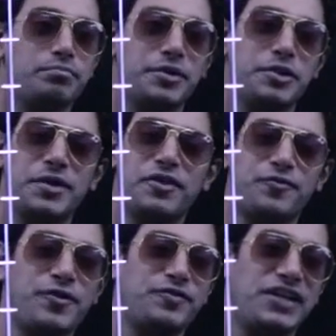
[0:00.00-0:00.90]
Between
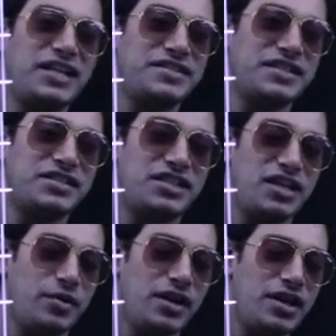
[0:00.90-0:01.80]
50 and
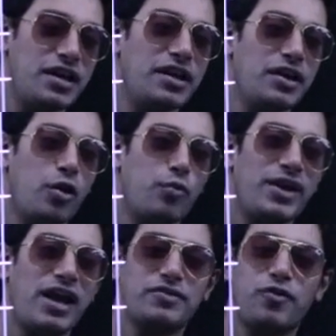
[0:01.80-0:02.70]
60,
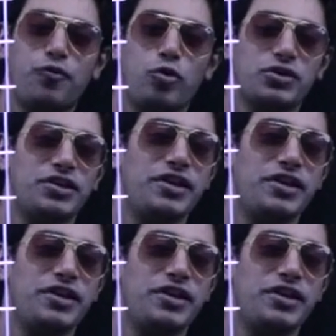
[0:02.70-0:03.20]
we have the fourth